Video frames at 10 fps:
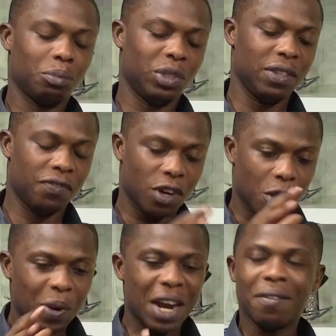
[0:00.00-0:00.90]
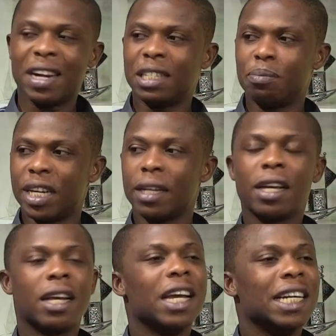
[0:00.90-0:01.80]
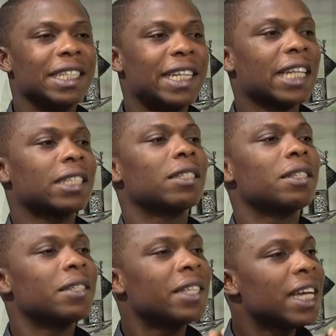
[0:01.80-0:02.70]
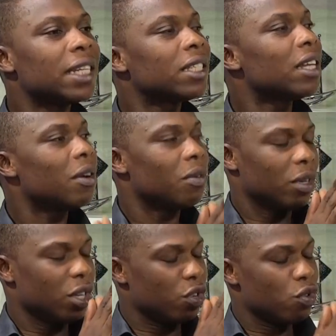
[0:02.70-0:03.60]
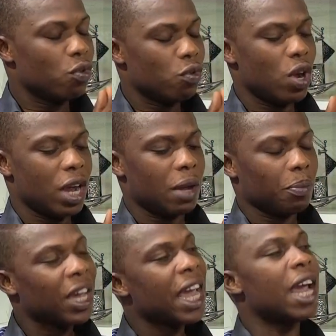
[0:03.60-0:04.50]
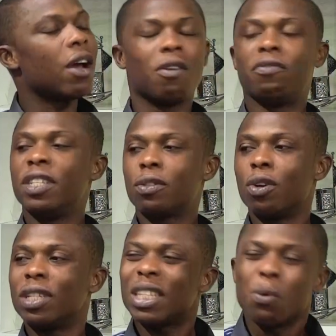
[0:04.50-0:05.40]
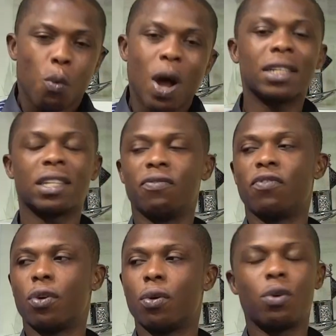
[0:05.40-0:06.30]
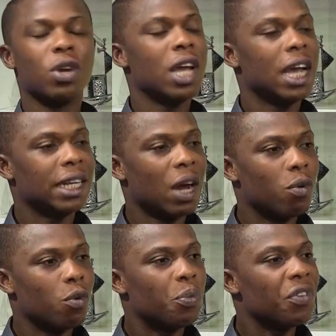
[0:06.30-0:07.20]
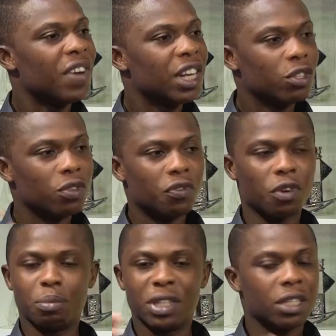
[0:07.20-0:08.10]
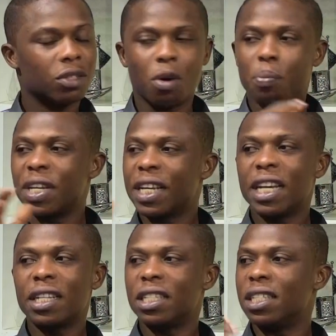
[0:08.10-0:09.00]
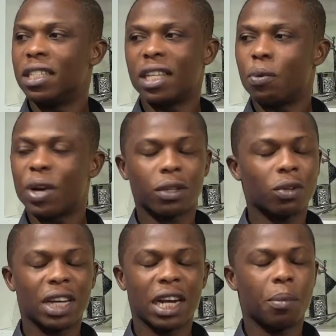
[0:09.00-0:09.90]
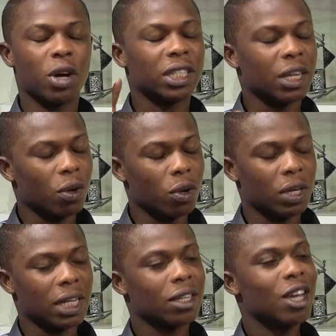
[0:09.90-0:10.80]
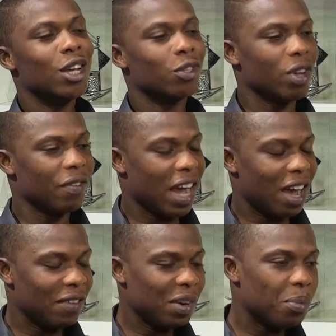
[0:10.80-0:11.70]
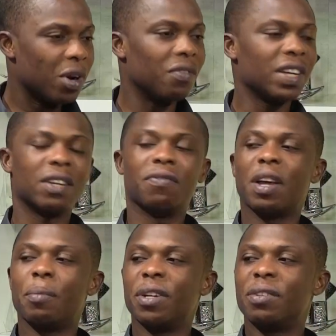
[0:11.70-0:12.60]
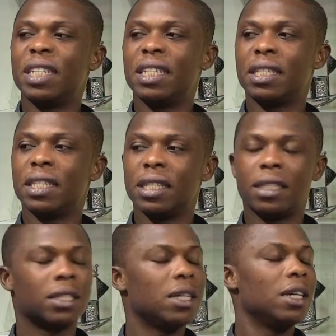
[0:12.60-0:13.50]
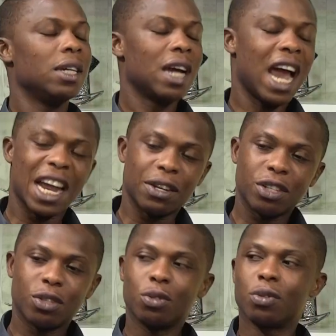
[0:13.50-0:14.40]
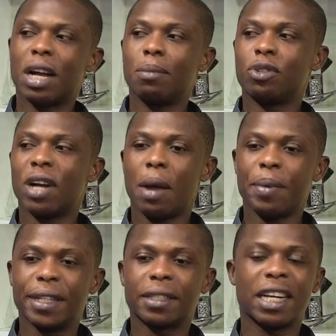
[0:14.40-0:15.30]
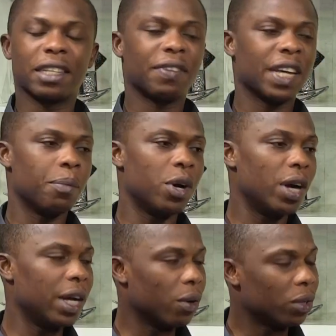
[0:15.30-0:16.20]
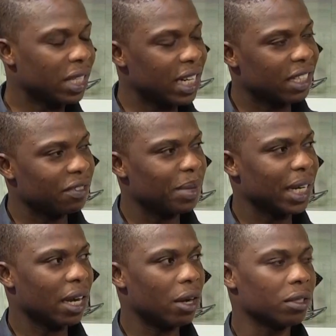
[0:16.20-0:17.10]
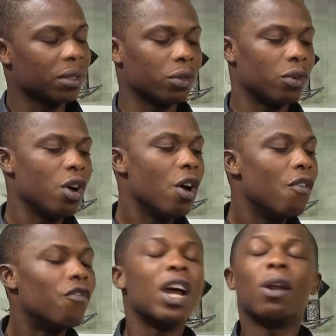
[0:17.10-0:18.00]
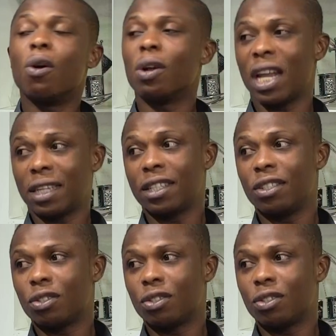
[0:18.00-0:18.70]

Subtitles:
developed a regimen that takes, you know, care of this condition once and for all. That will prevent you from these complications that we are talking about and all that. So if you're having pelvic inflammatory disease, I entreat you to come to Amen Scientific Herbal and Alternative Medical Hospital for a long-lasting